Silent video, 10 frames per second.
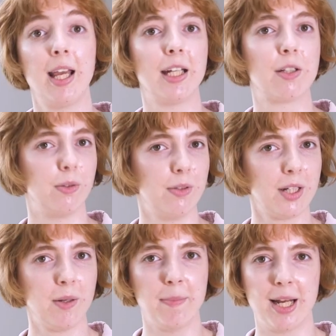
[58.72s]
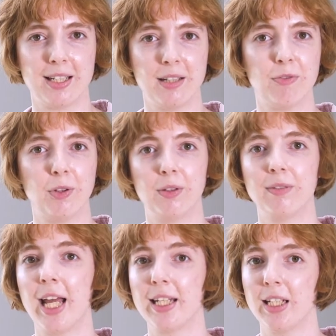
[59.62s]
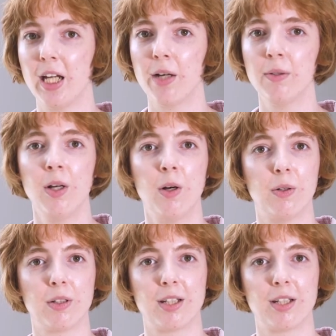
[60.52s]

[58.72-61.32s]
It's also amazing for SEO or